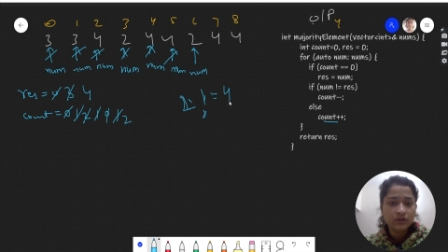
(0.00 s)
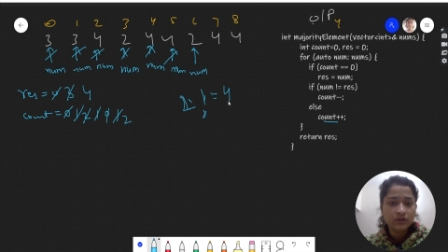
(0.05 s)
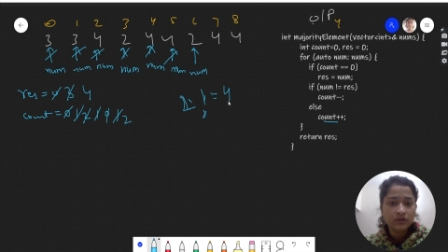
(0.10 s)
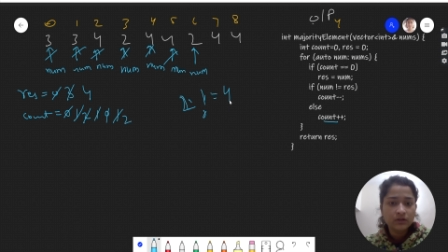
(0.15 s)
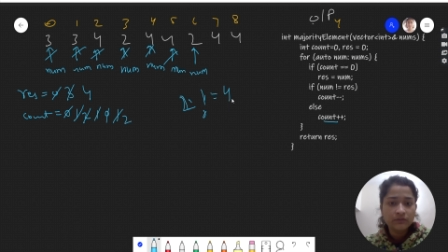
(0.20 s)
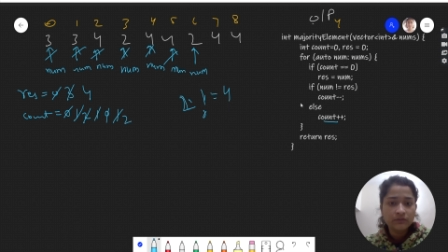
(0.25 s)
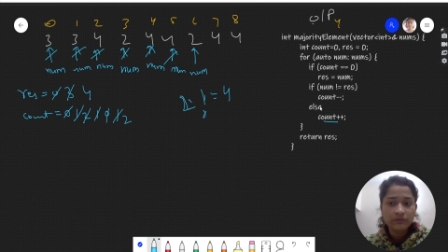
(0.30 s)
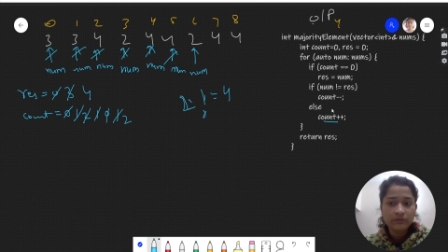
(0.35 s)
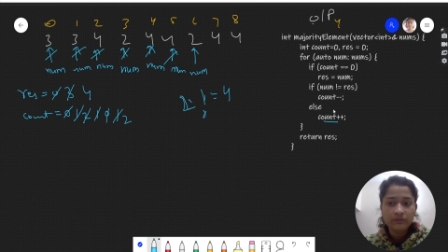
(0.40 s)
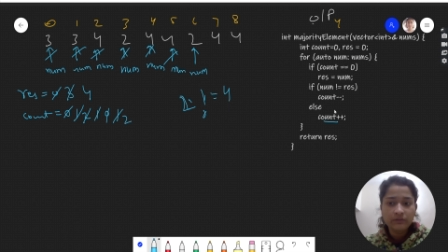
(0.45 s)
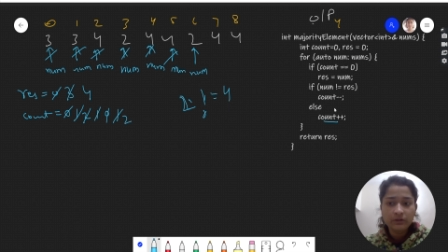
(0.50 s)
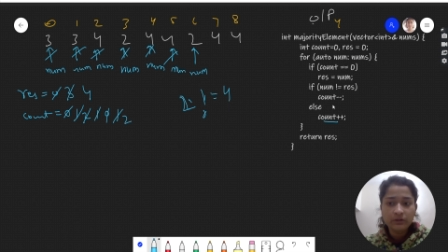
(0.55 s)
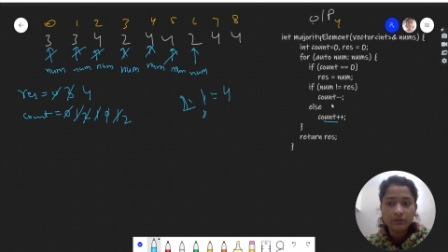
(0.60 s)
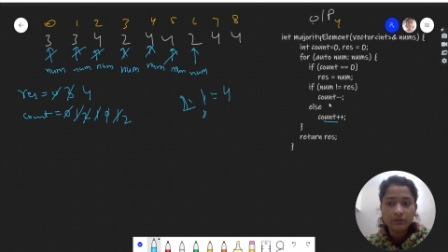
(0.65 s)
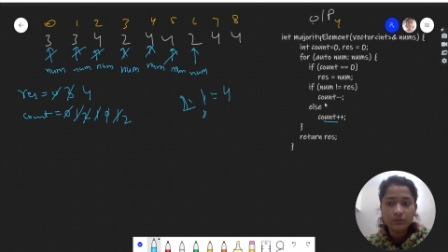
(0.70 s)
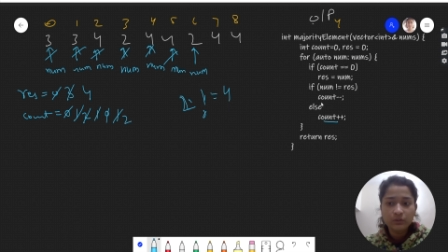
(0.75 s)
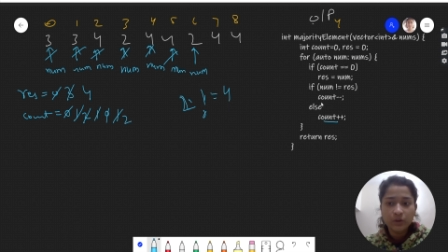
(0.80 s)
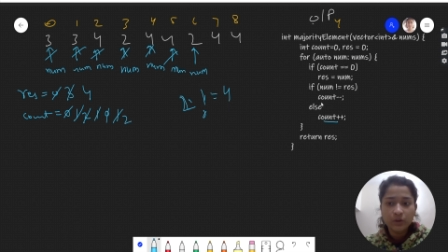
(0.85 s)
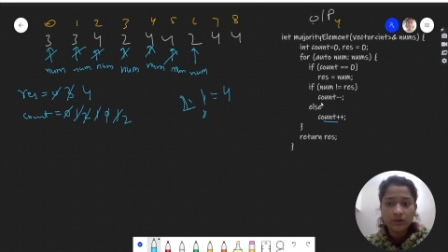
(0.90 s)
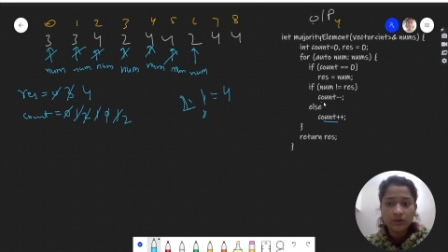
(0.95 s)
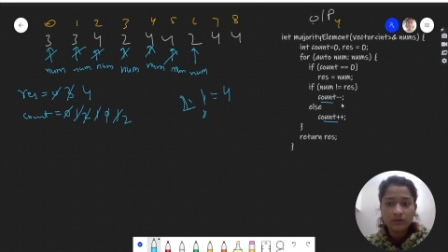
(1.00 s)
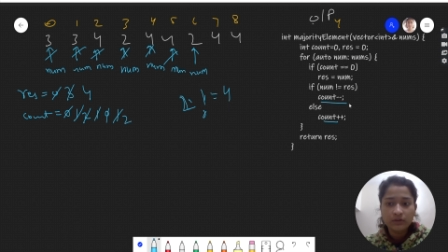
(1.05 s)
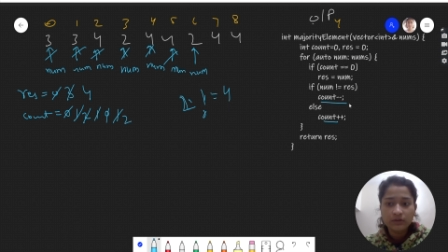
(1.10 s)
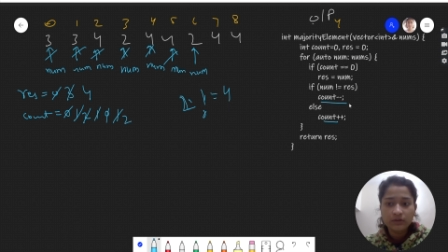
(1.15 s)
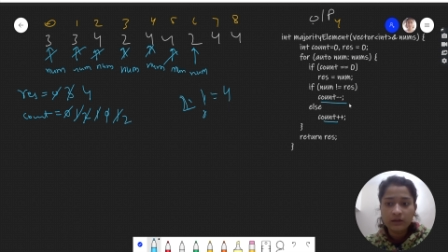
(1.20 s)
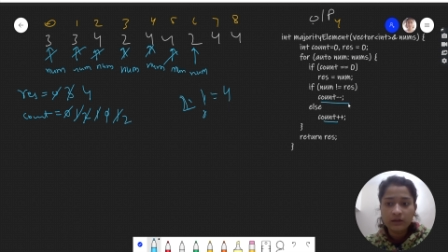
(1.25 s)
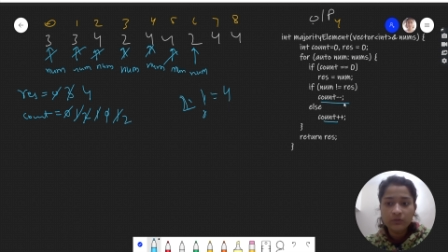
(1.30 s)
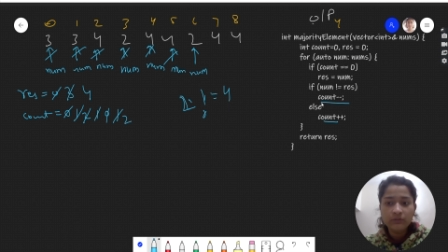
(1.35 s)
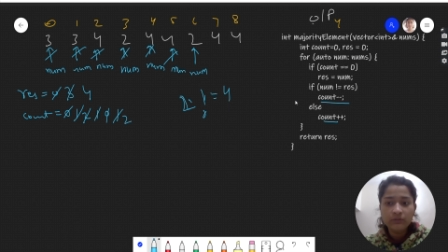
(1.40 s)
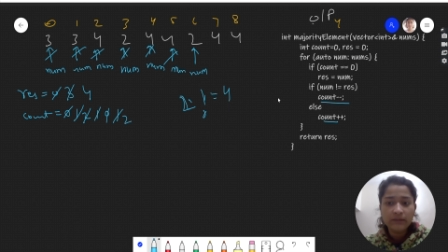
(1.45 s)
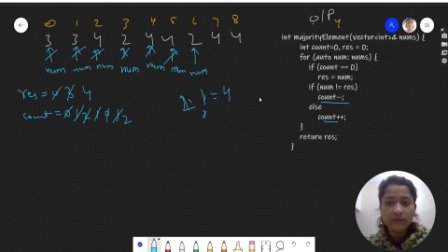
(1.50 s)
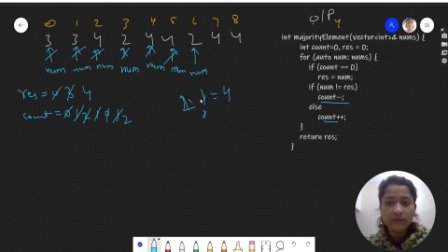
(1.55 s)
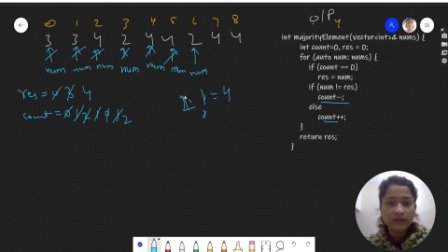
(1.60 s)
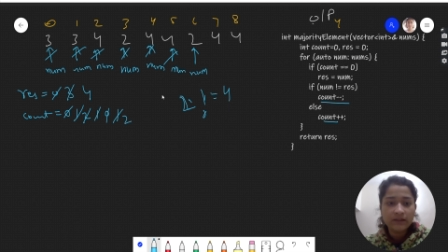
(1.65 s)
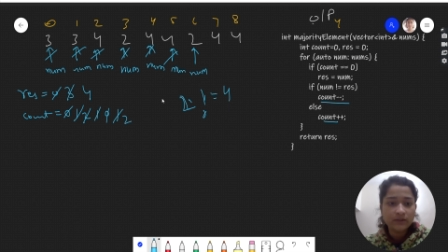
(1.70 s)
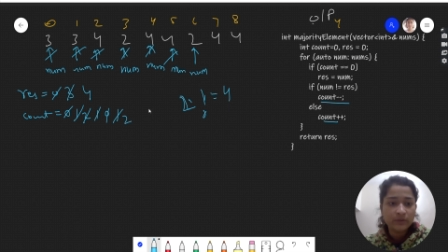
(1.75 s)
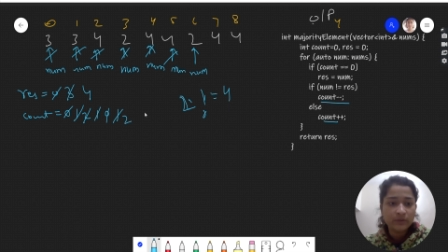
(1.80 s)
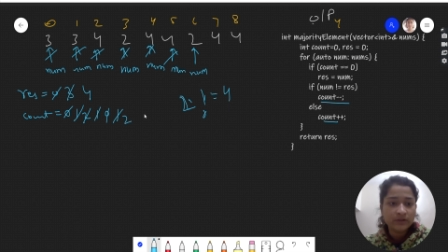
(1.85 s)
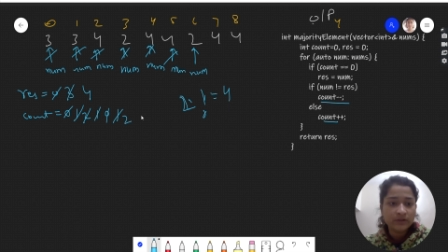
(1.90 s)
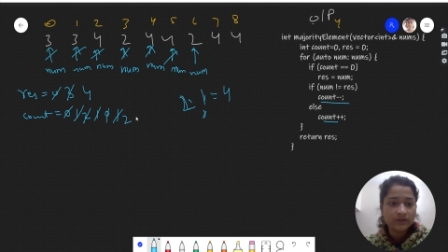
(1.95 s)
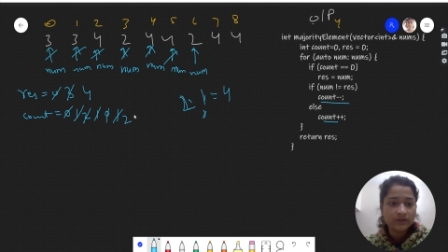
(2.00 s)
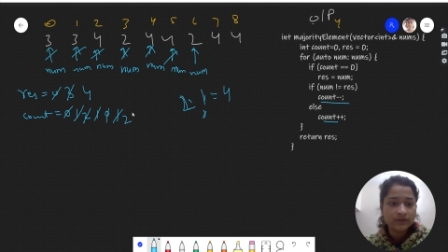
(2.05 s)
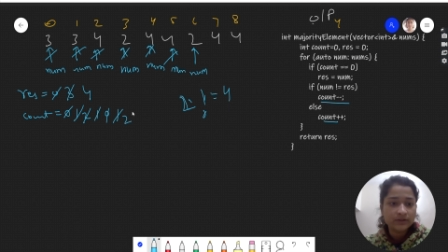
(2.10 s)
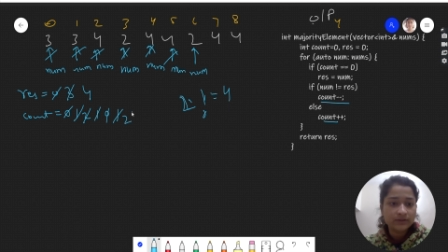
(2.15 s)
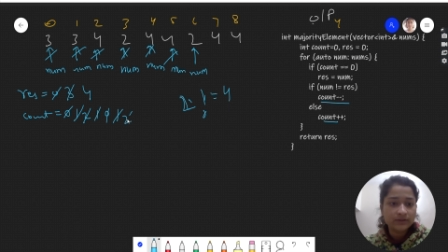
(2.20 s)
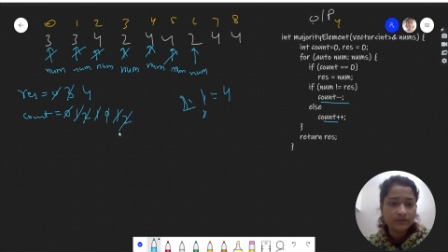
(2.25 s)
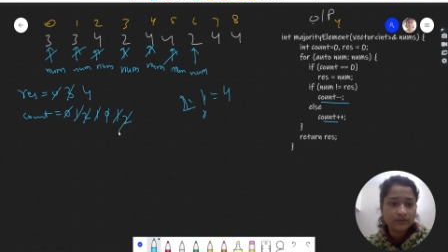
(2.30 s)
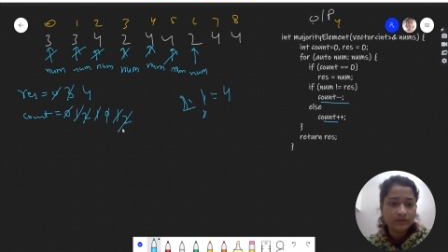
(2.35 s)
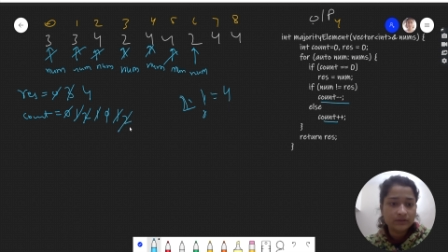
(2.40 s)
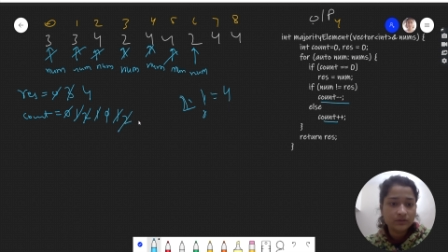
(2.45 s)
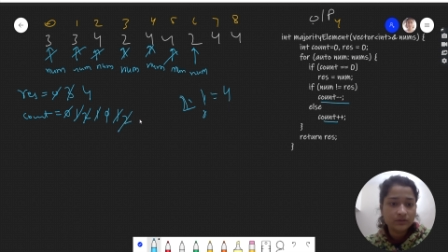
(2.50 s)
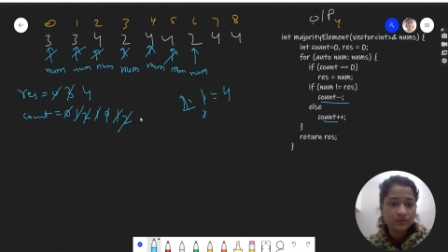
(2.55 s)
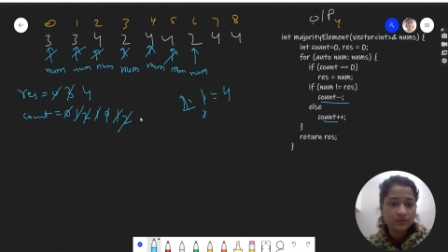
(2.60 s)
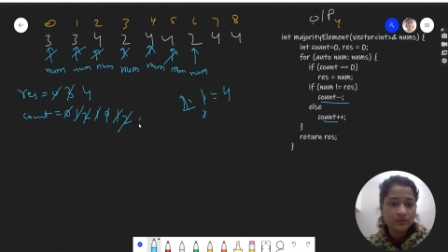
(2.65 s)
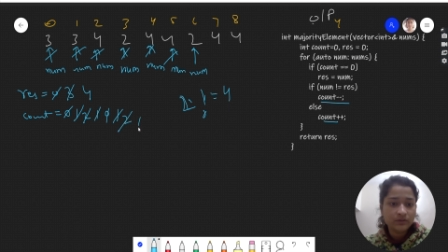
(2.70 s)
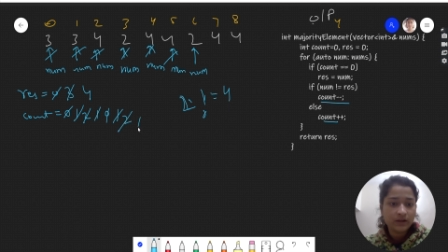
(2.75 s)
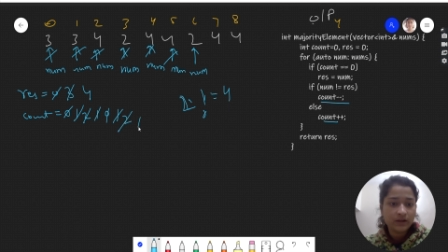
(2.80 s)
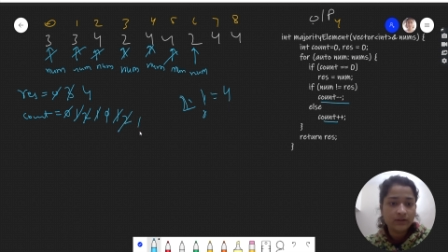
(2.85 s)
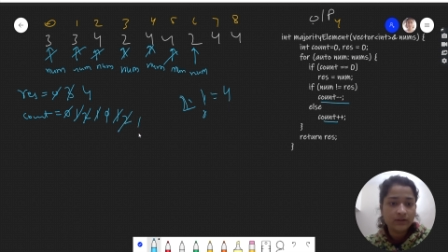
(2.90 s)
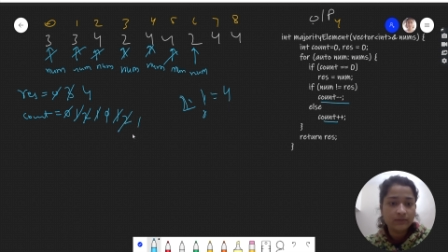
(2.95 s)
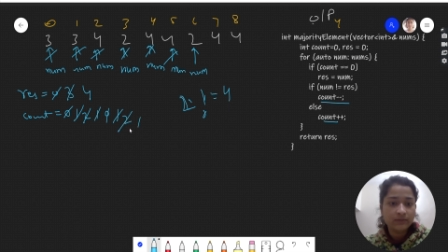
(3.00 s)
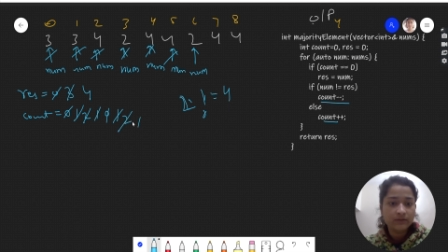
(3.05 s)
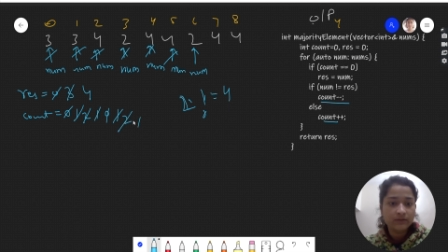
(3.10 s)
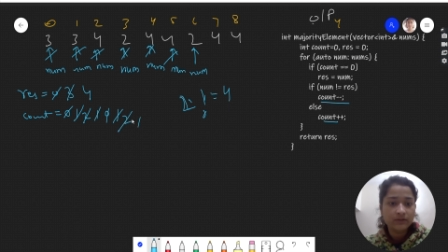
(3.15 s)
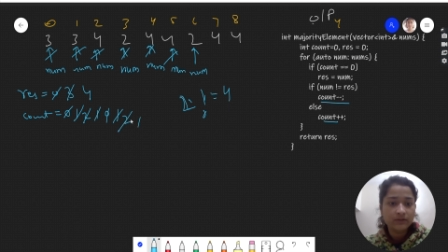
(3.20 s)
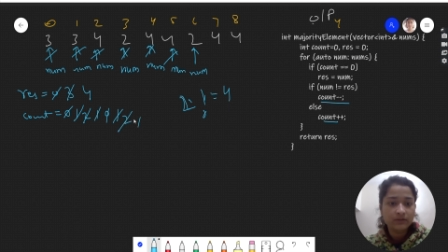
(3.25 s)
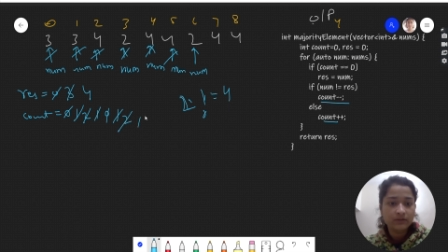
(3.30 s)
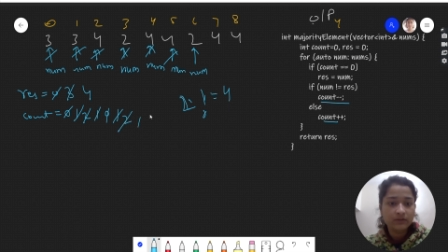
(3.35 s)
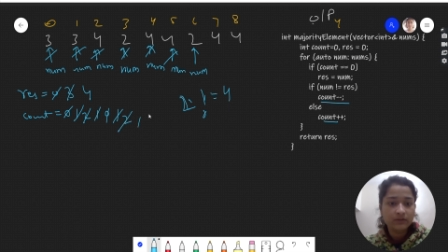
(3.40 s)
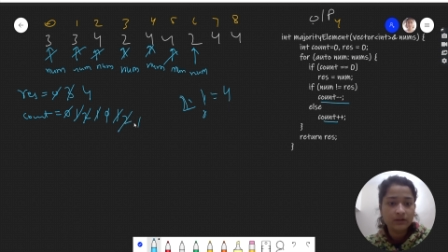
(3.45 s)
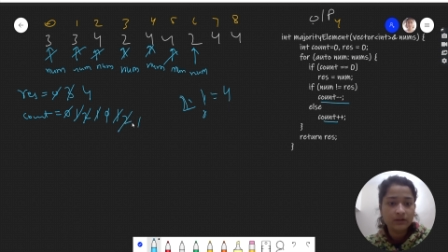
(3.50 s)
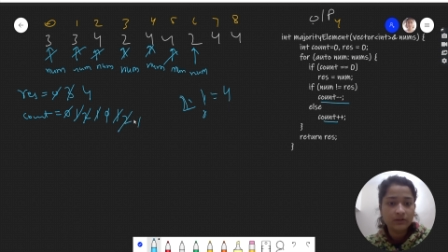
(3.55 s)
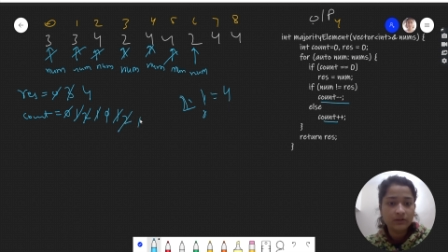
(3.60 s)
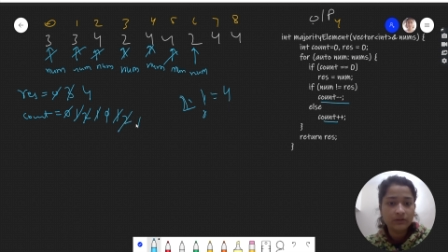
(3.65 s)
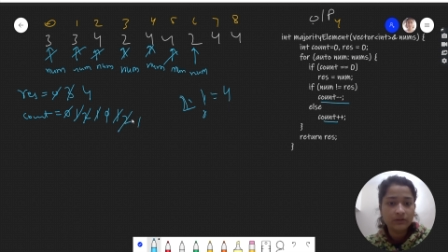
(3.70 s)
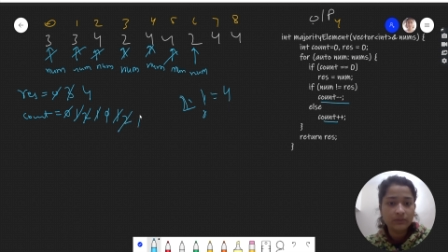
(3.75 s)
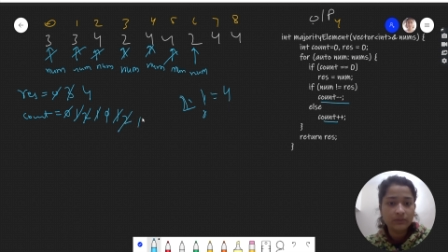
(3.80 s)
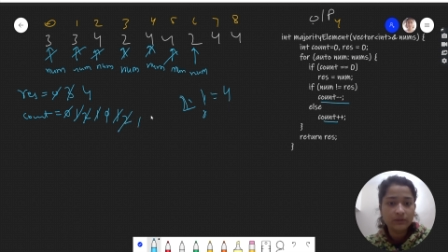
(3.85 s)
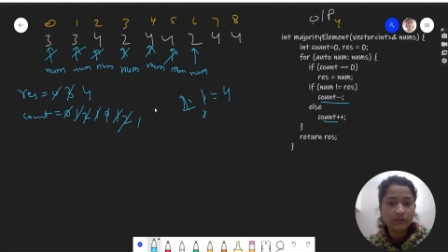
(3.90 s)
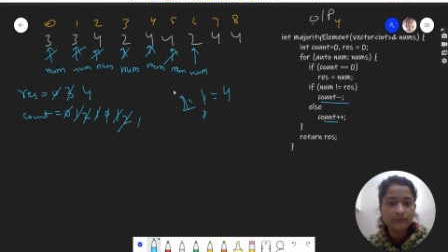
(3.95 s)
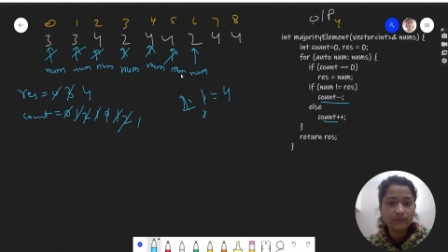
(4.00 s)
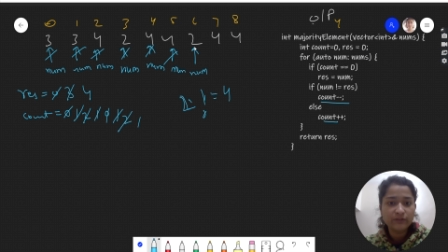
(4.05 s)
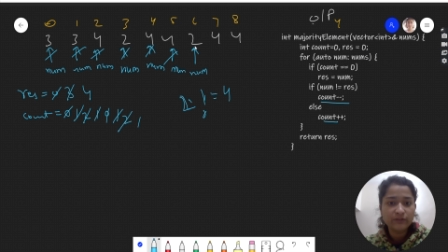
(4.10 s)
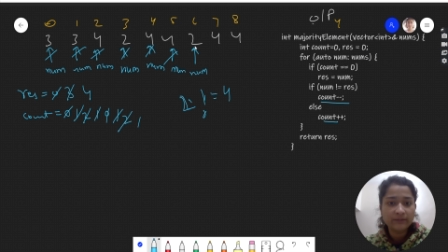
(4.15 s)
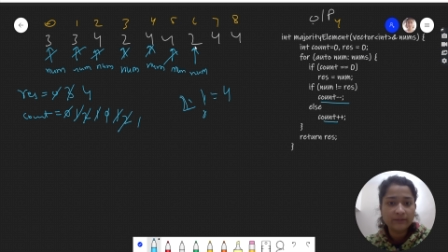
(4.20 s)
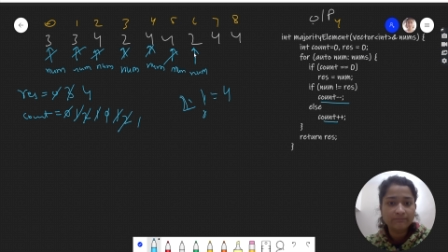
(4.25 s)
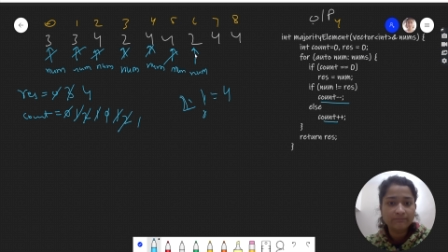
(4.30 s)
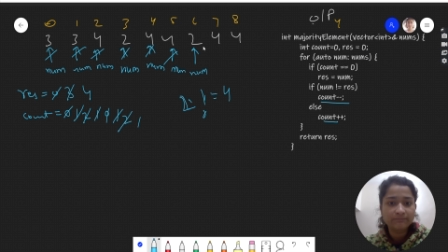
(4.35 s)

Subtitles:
we will do what? Count minus minus. So 1. Now it will become 1.